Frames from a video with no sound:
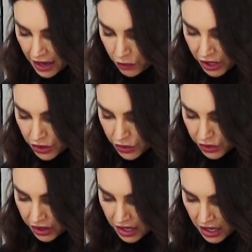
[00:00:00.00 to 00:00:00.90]
I want to
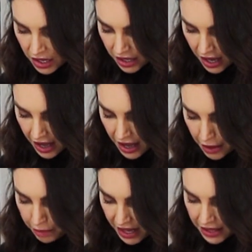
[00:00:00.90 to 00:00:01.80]
cook
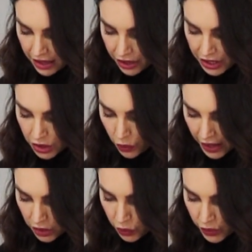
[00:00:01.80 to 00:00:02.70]
my curry quite